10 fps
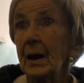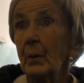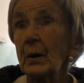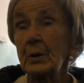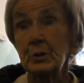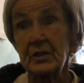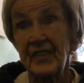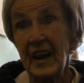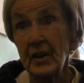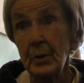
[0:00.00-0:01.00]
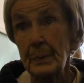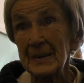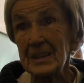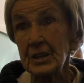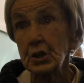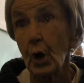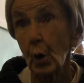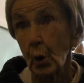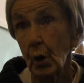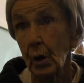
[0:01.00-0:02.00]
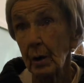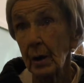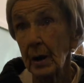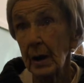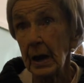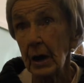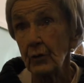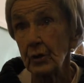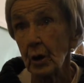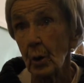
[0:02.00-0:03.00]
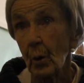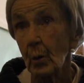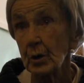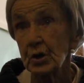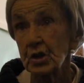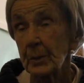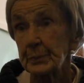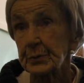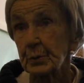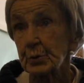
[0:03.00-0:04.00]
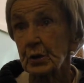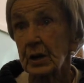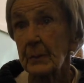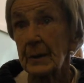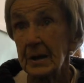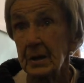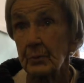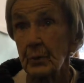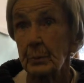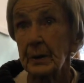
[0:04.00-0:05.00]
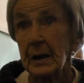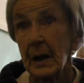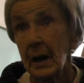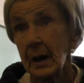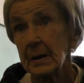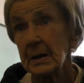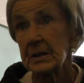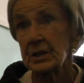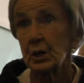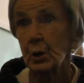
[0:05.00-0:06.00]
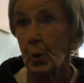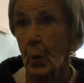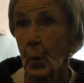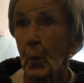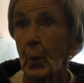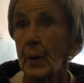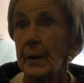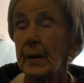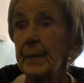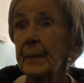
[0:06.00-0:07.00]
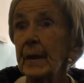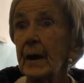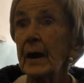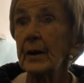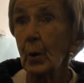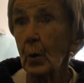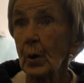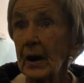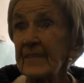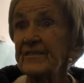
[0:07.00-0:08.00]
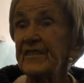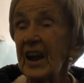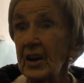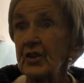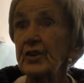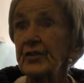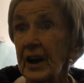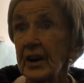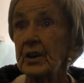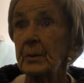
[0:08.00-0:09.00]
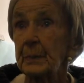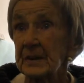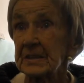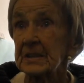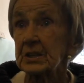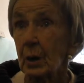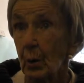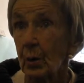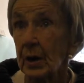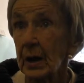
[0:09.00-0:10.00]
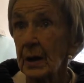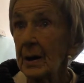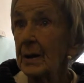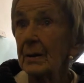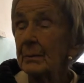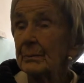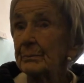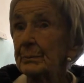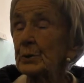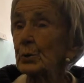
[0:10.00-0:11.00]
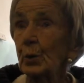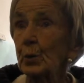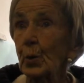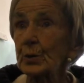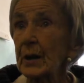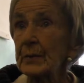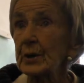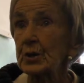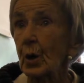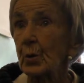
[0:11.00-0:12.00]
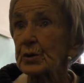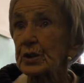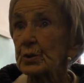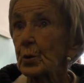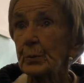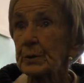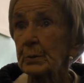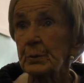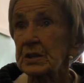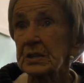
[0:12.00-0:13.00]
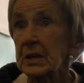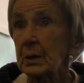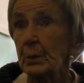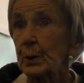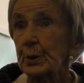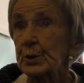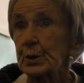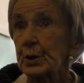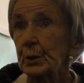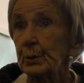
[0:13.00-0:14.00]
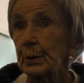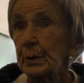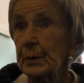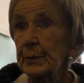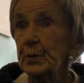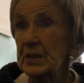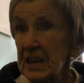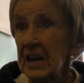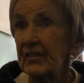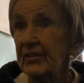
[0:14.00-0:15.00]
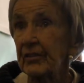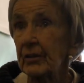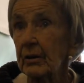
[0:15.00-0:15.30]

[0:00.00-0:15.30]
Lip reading: Well, it was a very busy dock area. All the ships used to come in with bananas and coal and all that. Very, very busy dock. But you could go down the docks and nobody would say a word to you. It was safe.